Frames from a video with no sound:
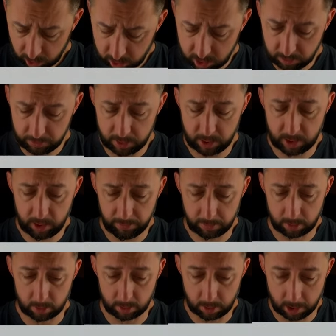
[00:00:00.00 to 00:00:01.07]
It's a very
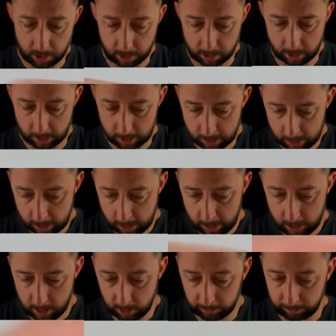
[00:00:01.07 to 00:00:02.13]
difficult card
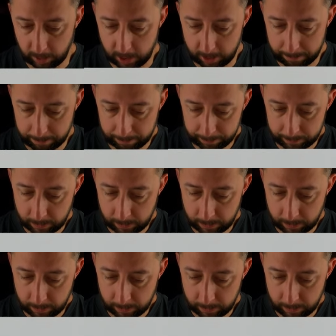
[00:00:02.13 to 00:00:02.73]
to find.